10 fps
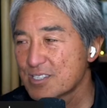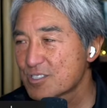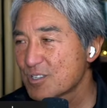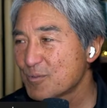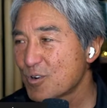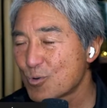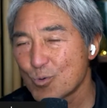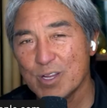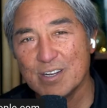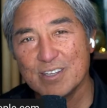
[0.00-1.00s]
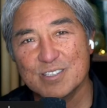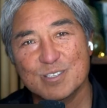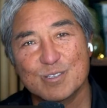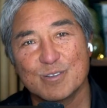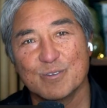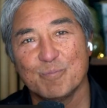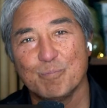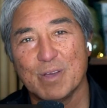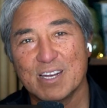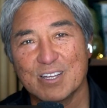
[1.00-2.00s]
some horrendous
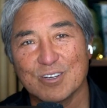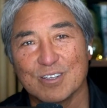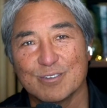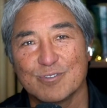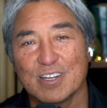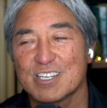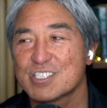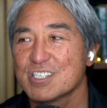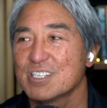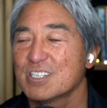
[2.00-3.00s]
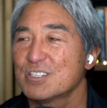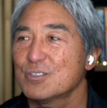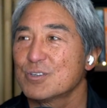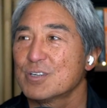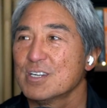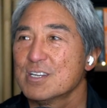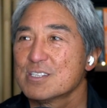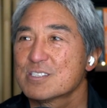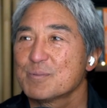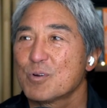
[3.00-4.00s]
medical affliction or
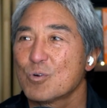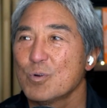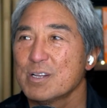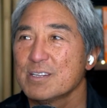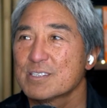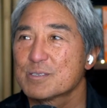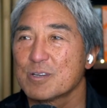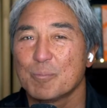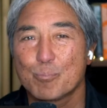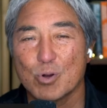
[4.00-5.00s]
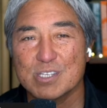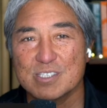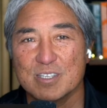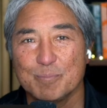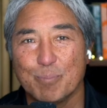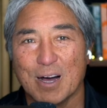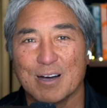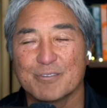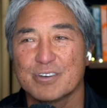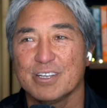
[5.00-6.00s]
some horrendous oppressing
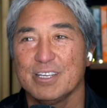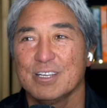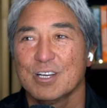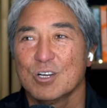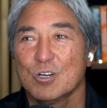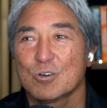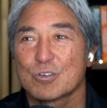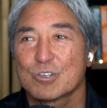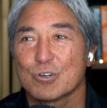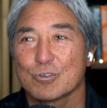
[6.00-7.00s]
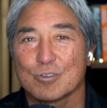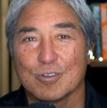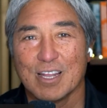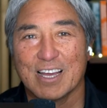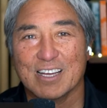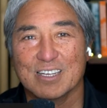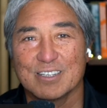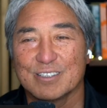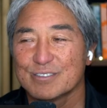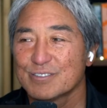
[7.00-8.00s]
poverty or total lack
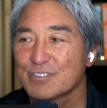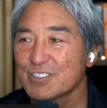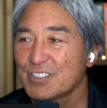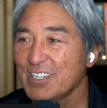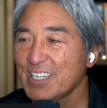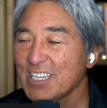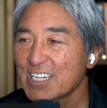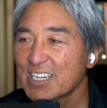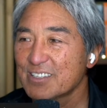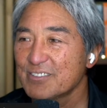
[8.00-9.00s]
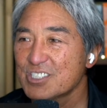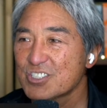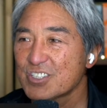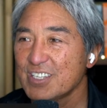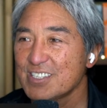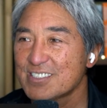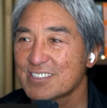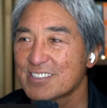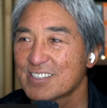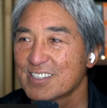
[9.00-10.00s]
of any kind of
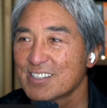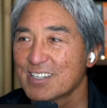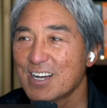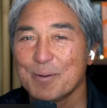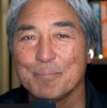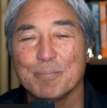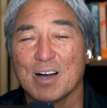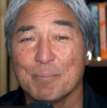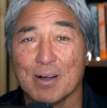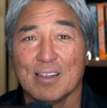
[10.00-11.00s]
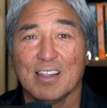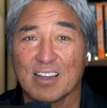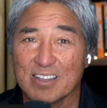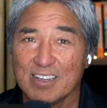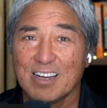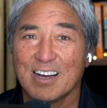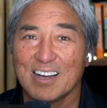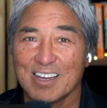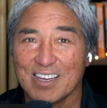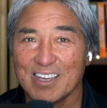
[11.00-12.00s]
education. I'm a lucky
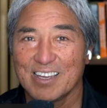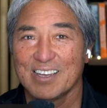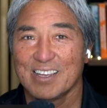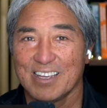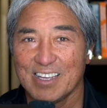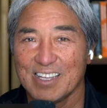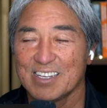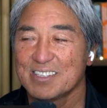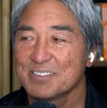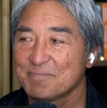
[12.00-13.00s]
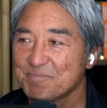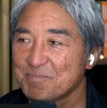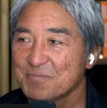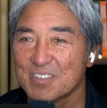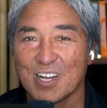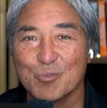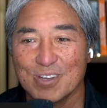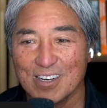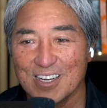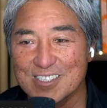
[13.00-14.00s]
guy, and I
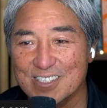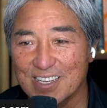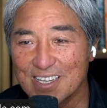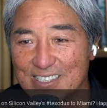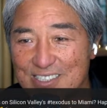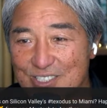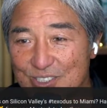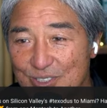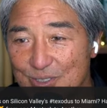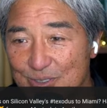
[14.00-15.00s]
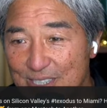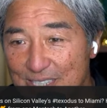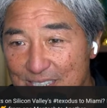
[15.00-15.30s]
realize that. So